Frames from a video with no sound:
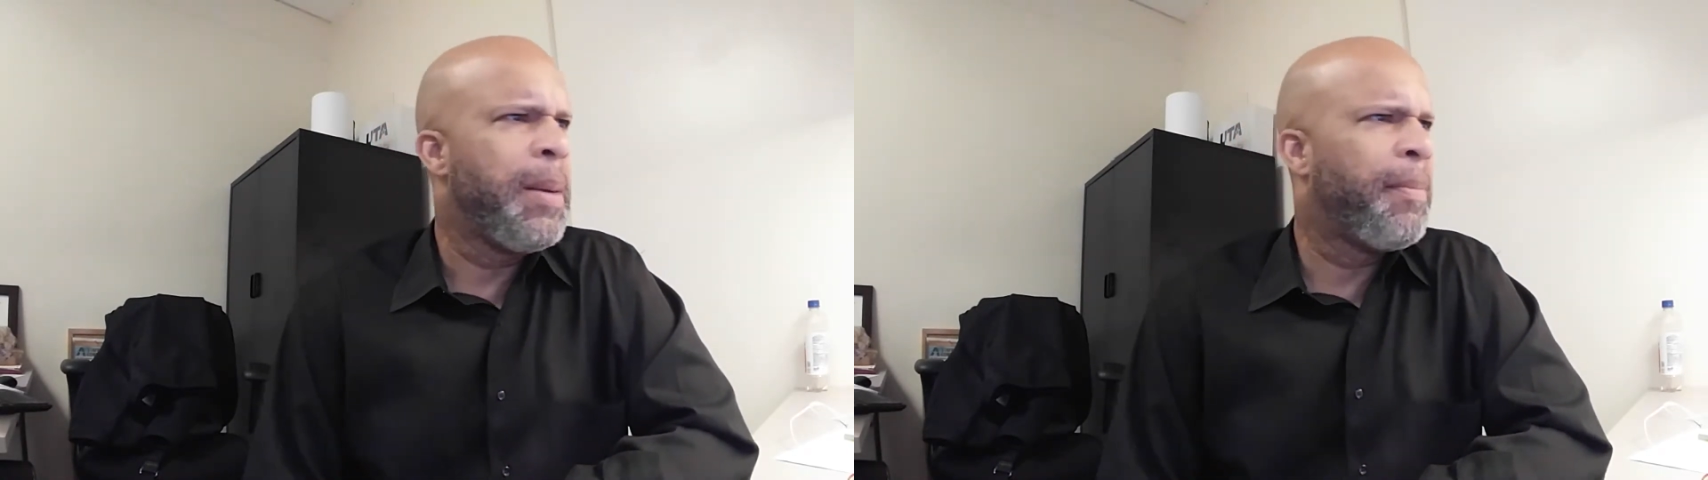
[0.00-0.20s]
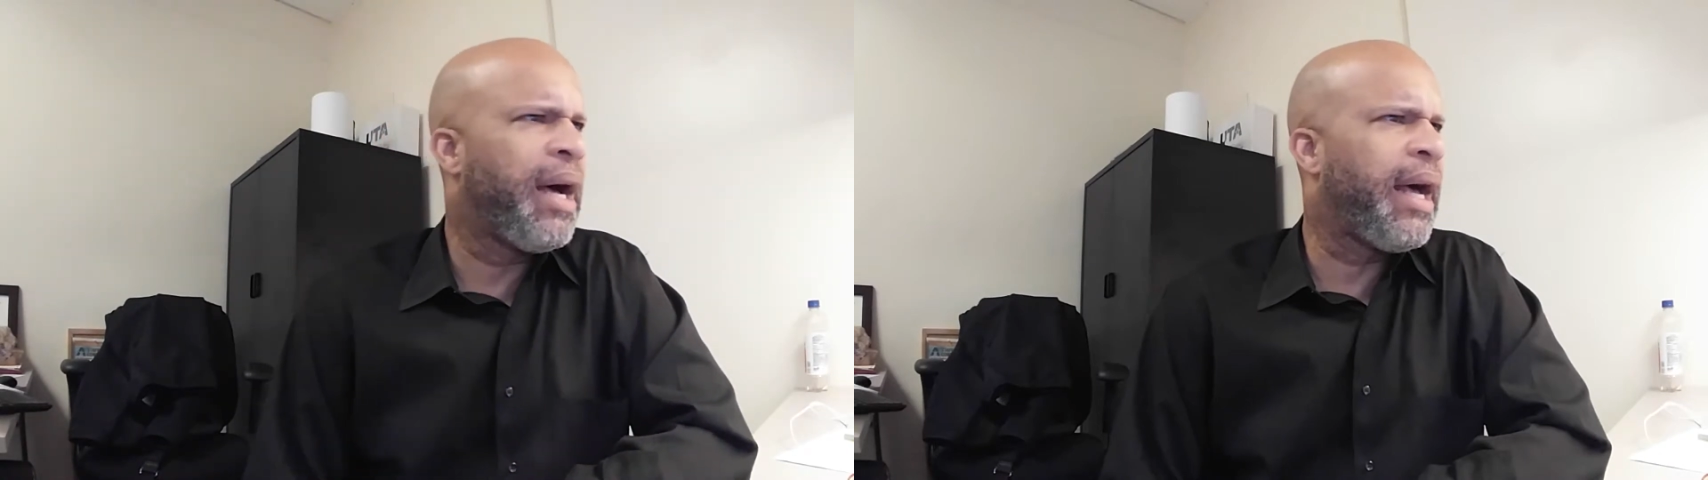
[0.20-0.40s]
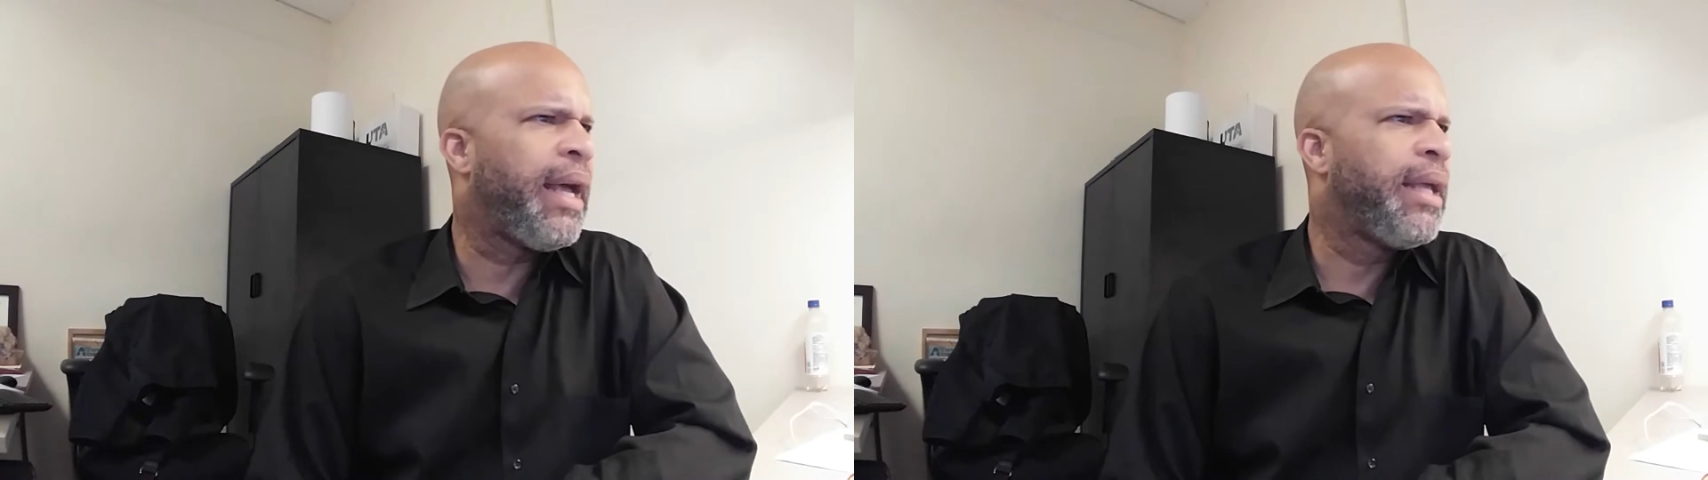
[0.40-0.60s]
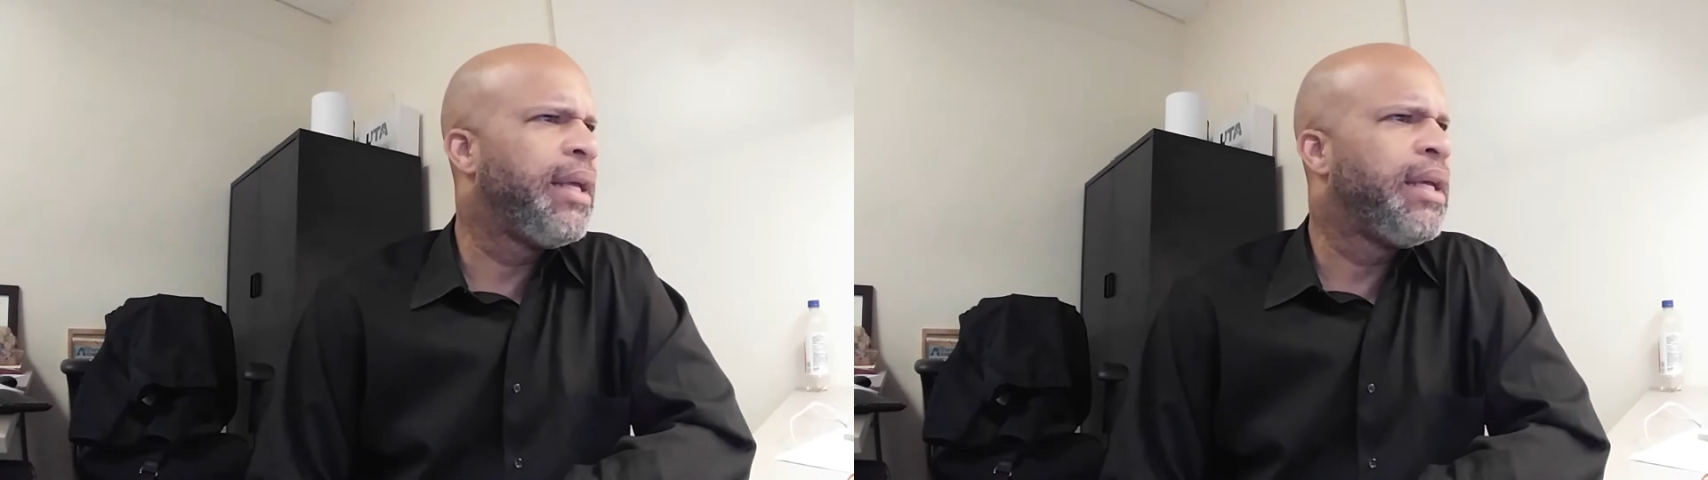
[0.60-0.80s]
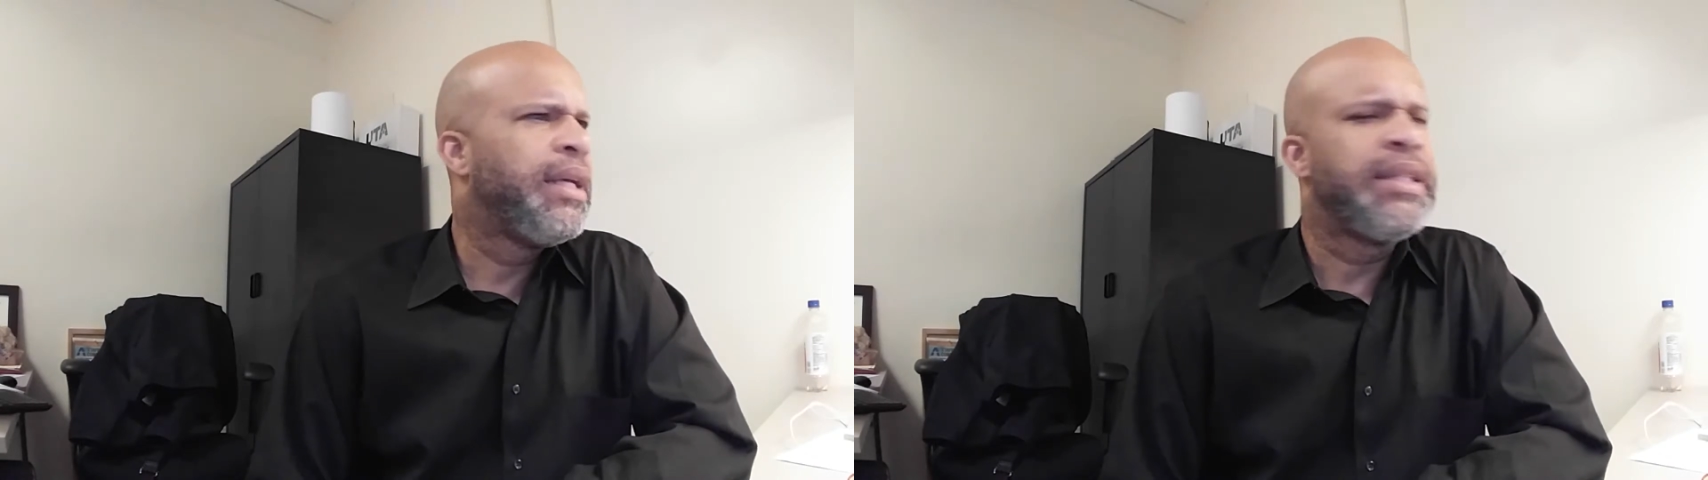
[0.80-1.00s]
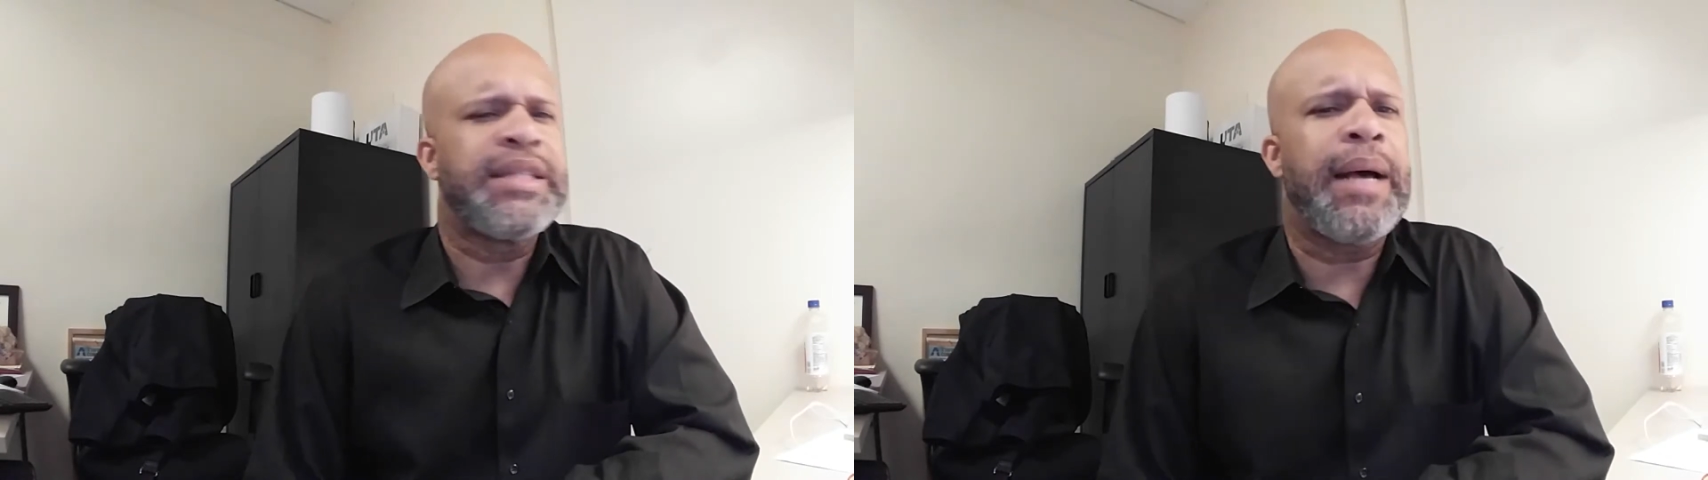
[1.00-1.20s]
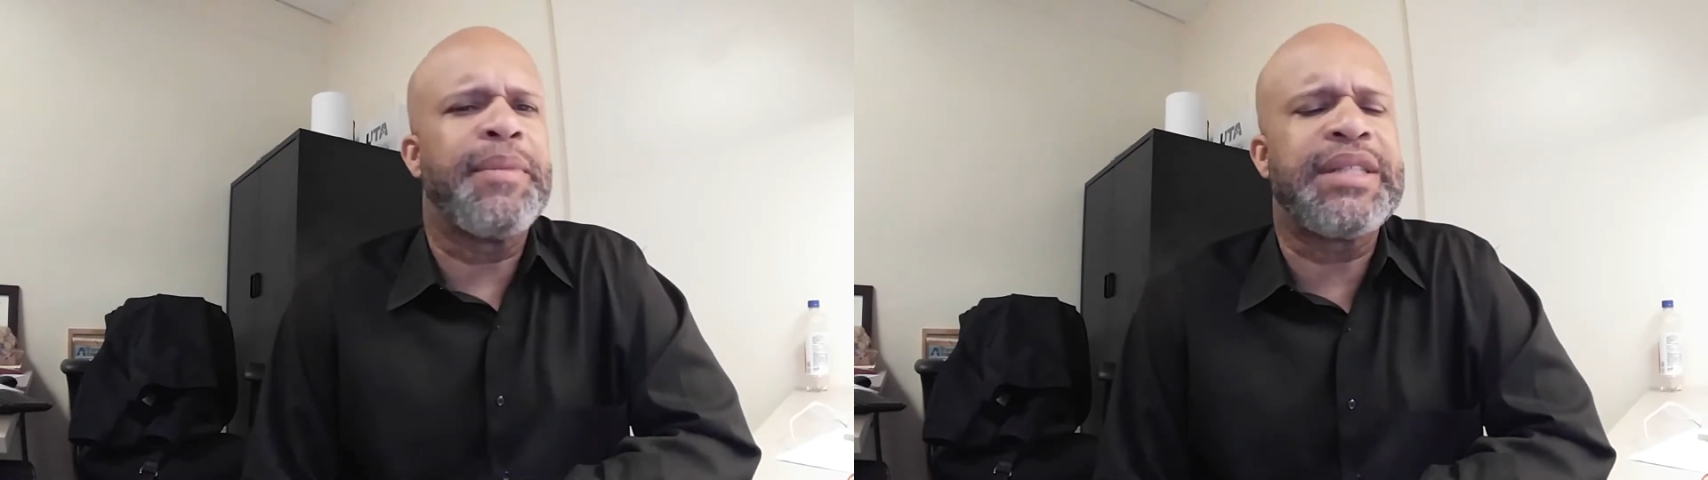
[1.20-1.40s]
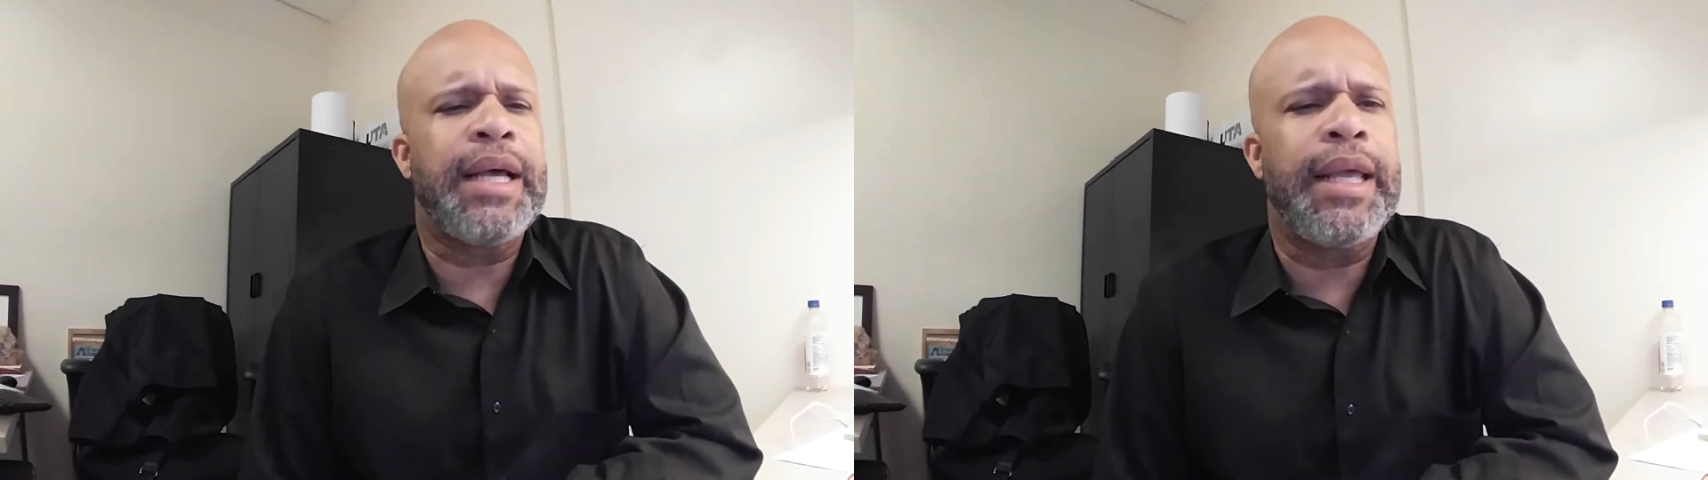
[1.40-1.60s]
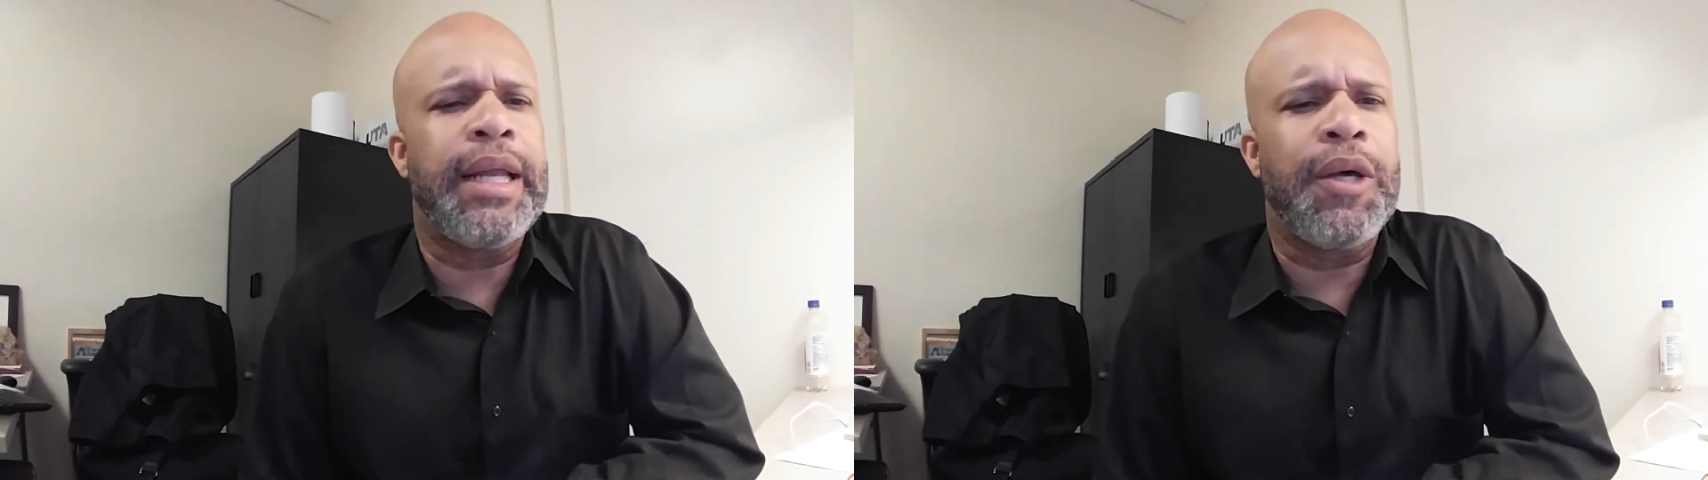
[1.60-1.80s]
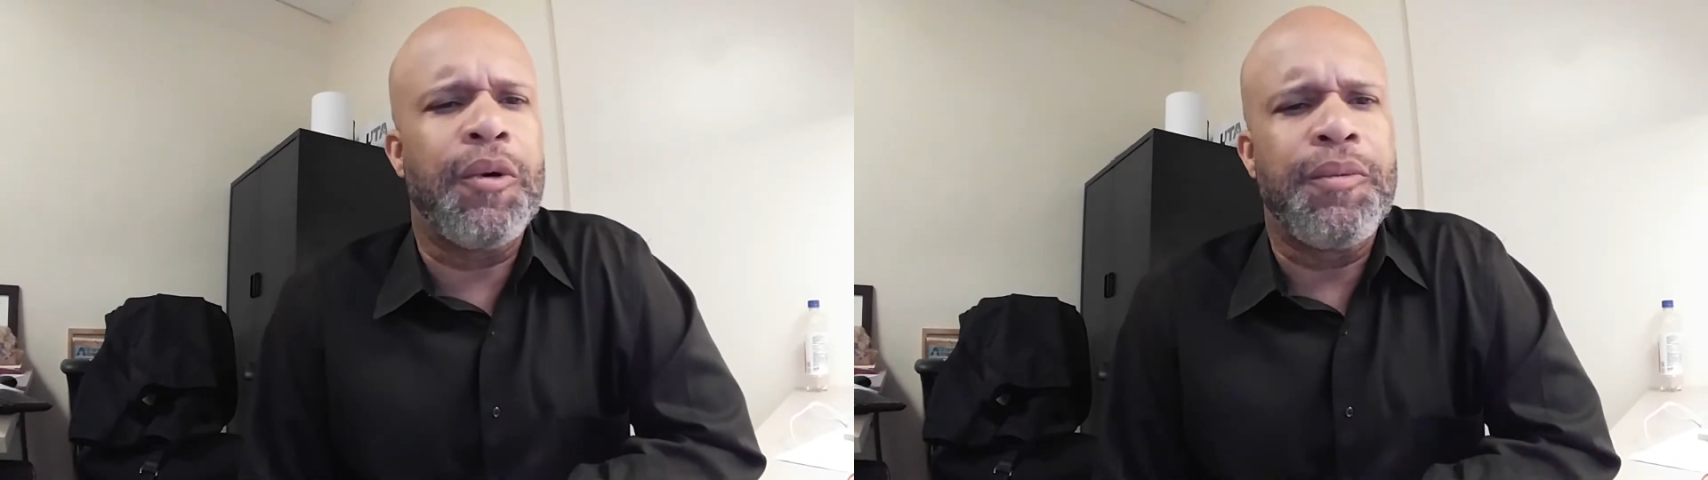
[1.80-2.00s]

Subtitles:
by Thomas Aiello.